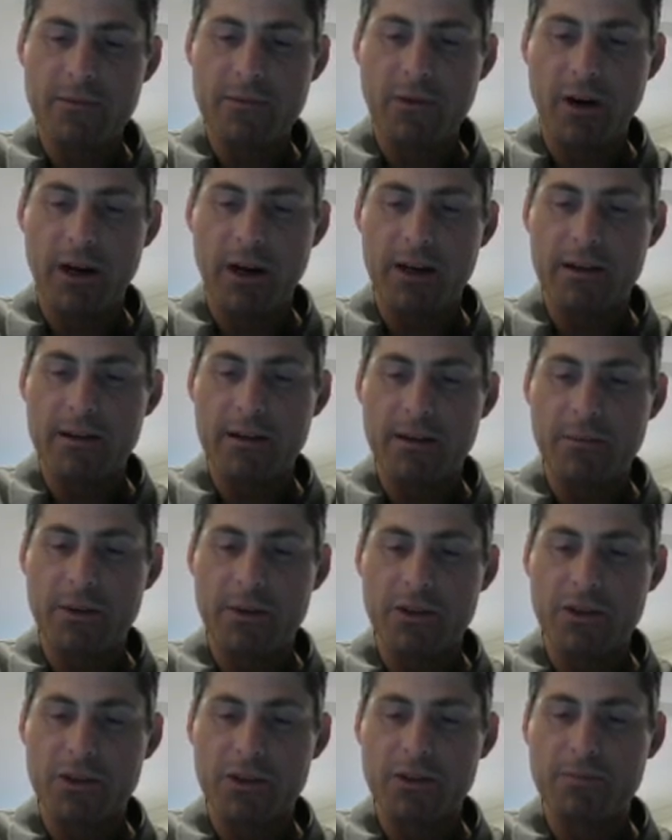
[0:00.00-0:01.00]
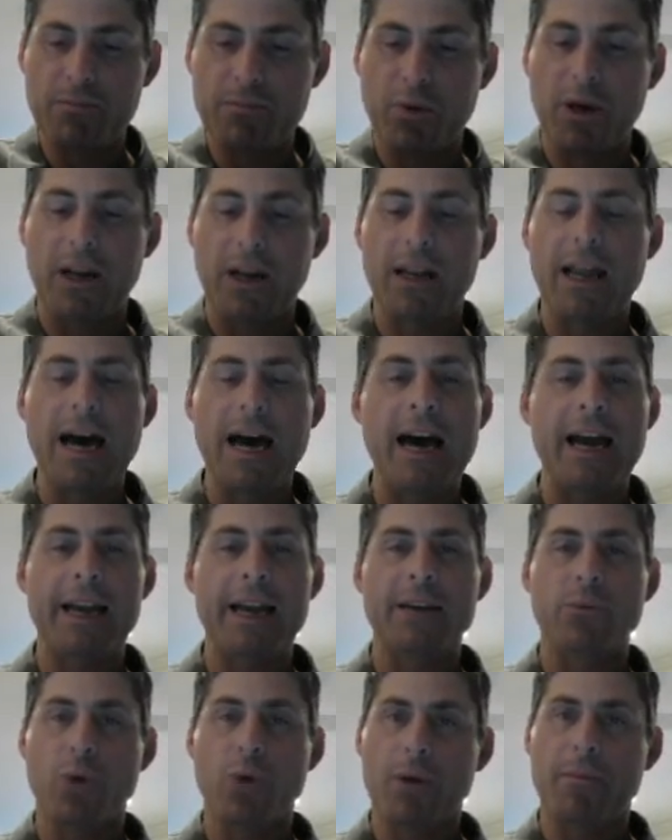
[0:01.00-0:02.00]
Right? I'm going to just put a
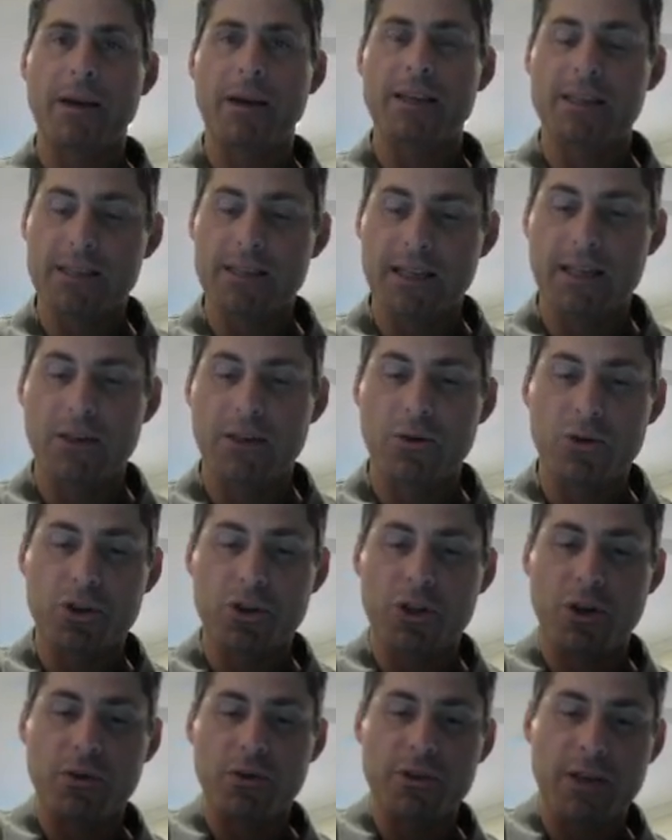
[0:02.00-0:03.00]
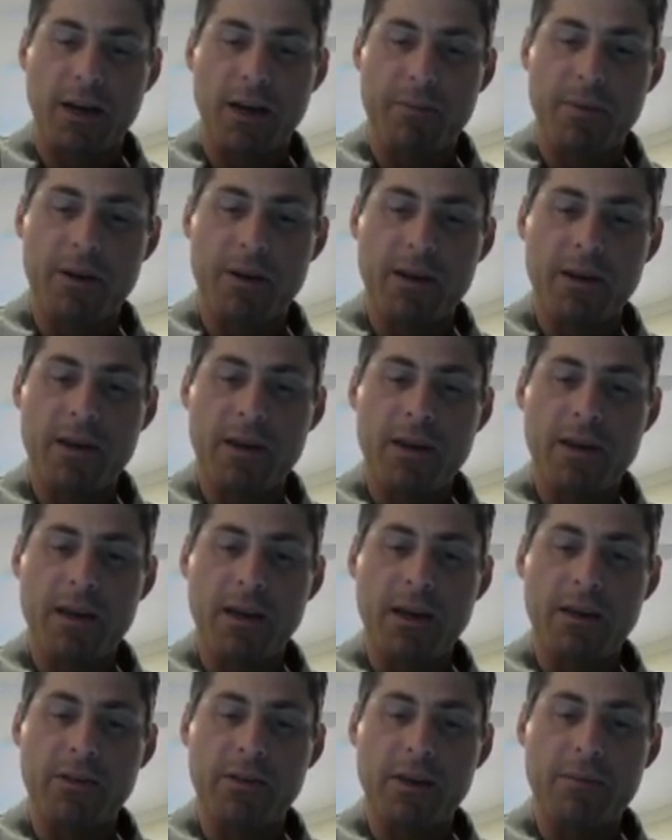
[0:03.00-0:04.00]
line where my signal shows up
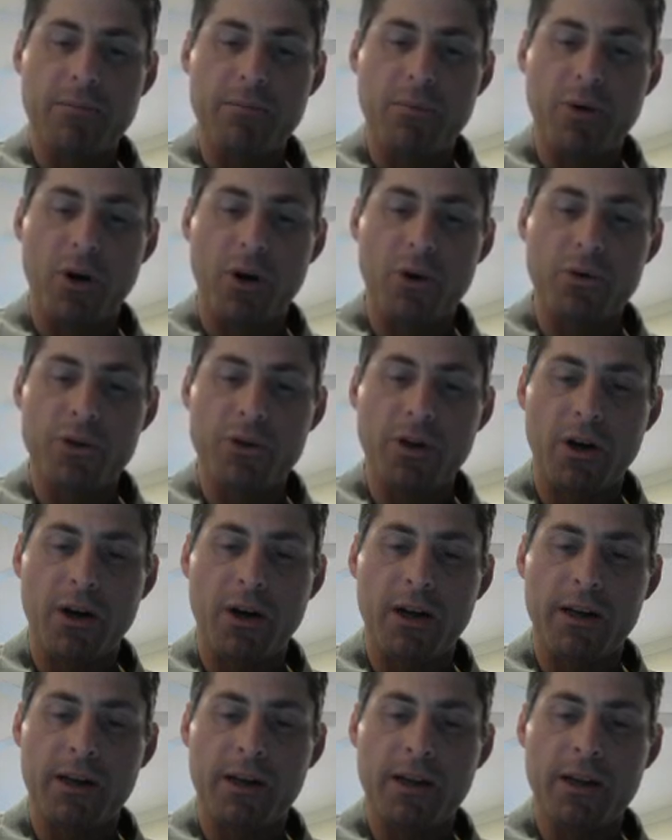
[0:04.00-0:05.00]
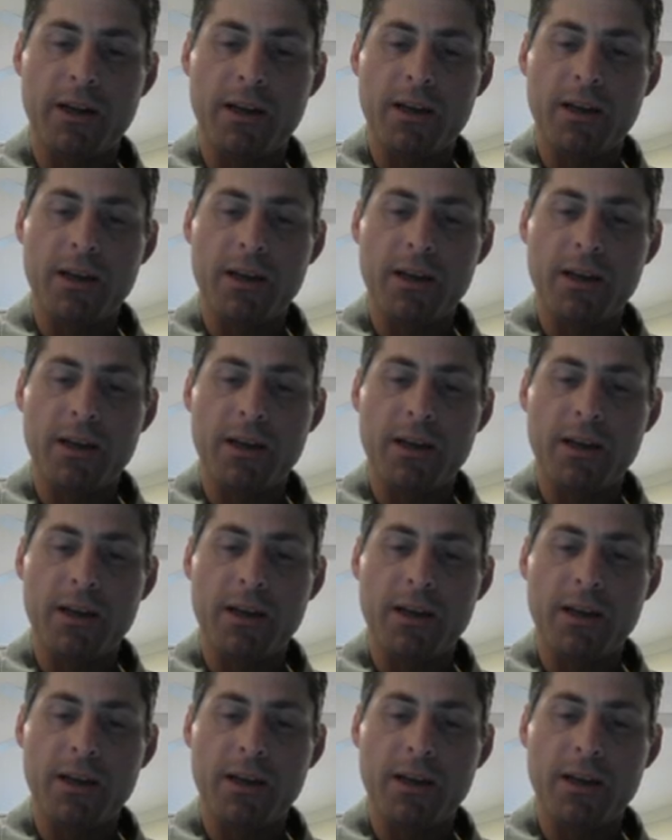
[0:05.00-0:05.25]
in the proton